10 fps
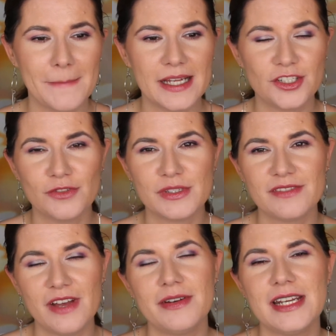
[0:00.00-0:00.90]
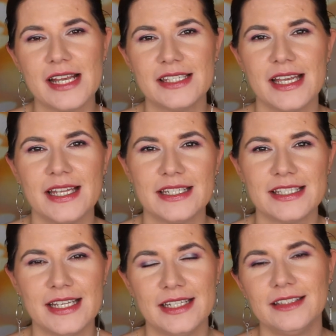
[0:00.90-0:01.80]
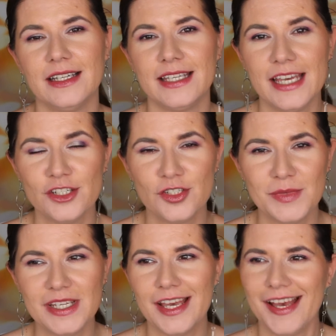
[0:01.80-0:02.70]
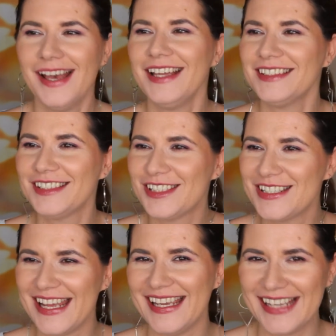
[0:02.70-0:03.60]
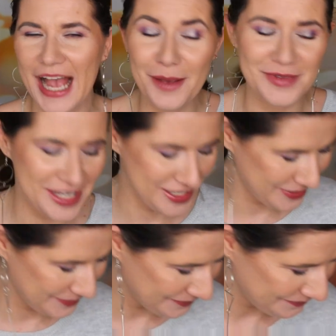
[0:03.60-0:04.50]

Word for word: But she was very nice and sent it again to me, and today I'm here